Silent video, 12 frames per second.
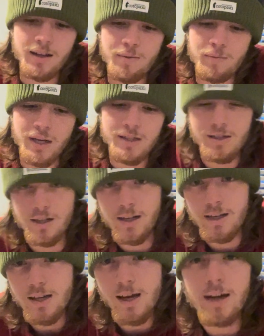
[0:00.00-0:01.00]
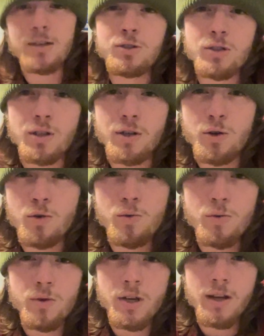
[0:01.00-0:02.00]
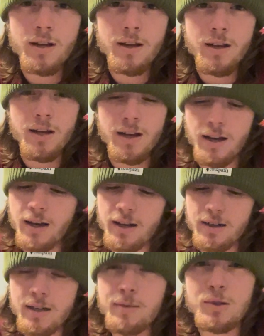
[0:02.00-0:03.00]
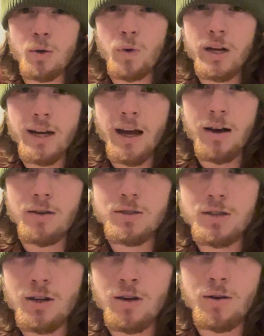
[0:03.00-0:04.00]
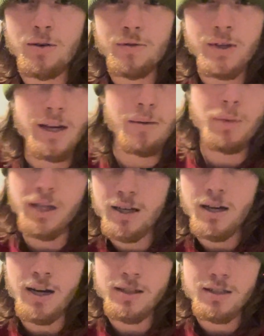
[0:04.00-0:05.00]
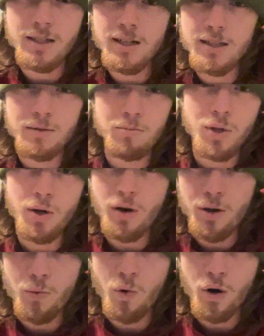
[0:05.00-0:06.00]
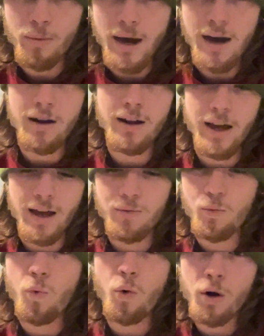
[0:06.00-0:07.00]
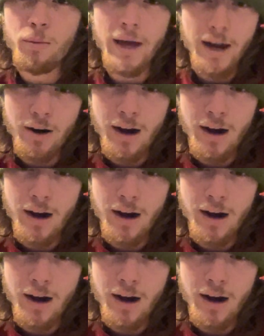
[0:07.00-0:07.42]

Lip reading: Makes you like extra cocoon and keeps the wind out, so if you get a big gust, it doesn't blow all the warm air